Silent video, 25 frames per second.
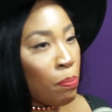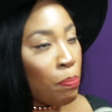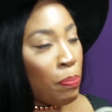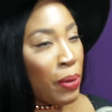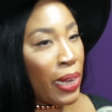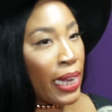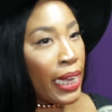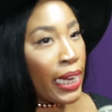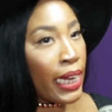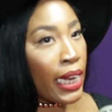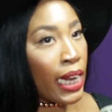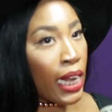
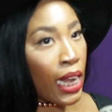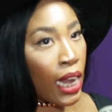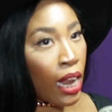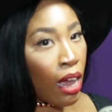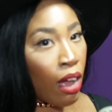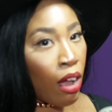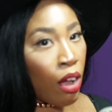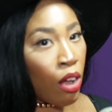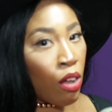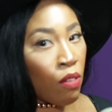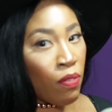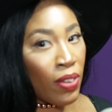being in
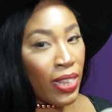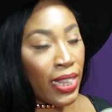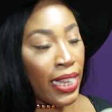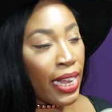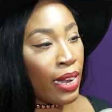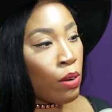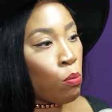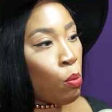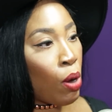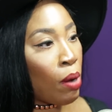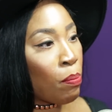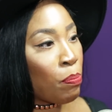love and
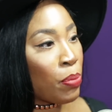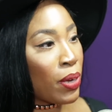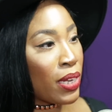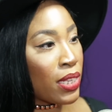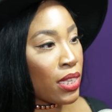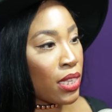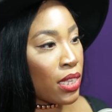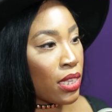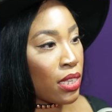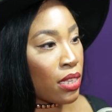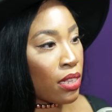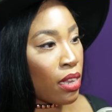then one
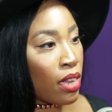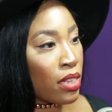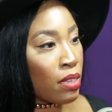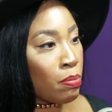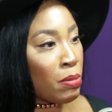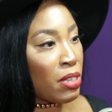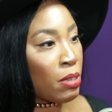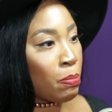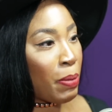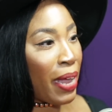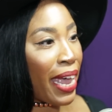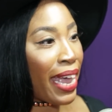person
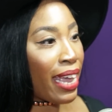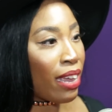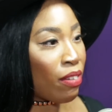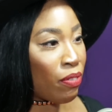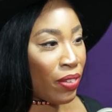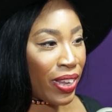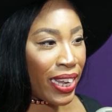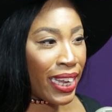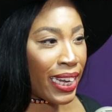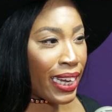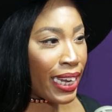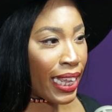starts
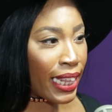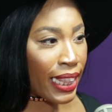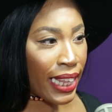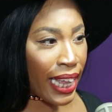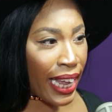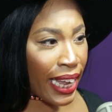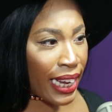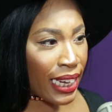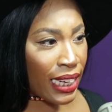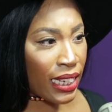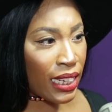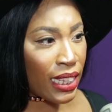misbehaving and
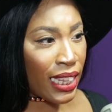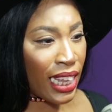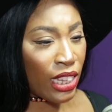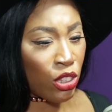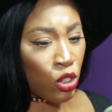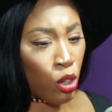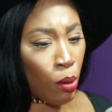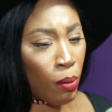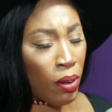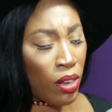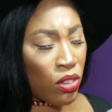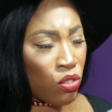then they
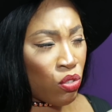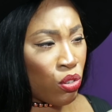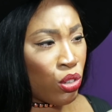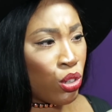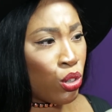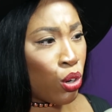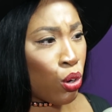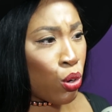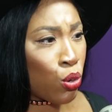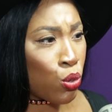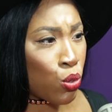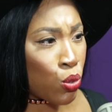stop
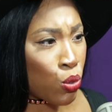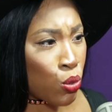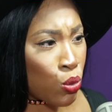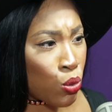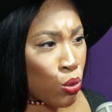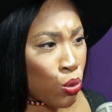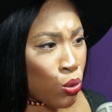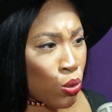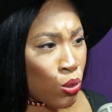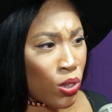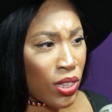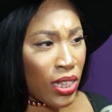answering your
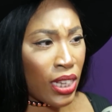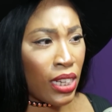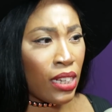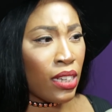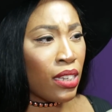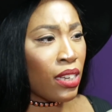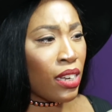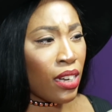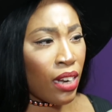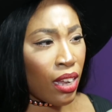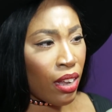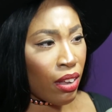calls
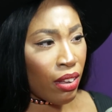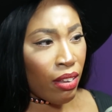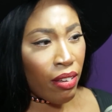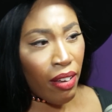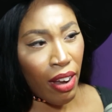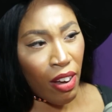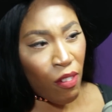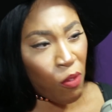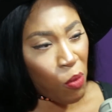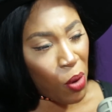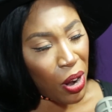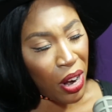and you know
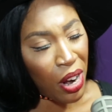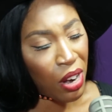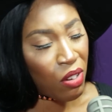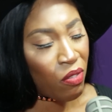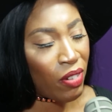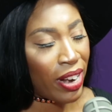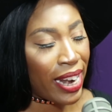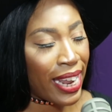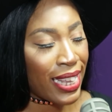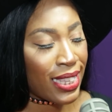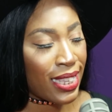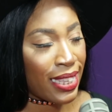everyone like,
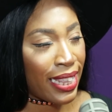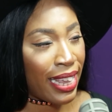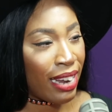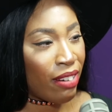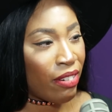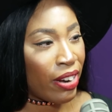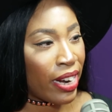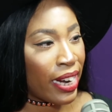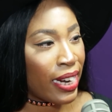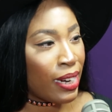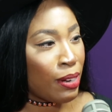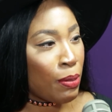can relate to
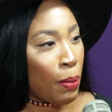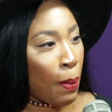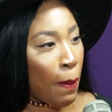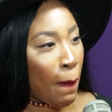that right